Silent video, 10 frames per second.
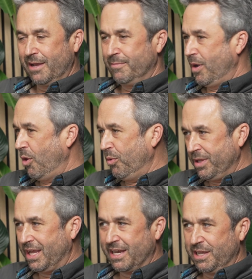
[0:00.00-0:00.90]
am
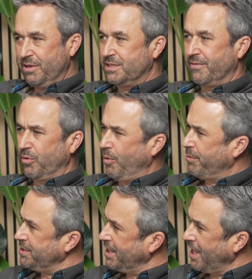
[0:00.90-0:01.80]
only going to use it for, what
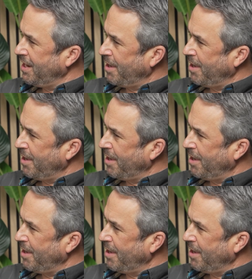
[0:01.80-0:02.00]
was it again?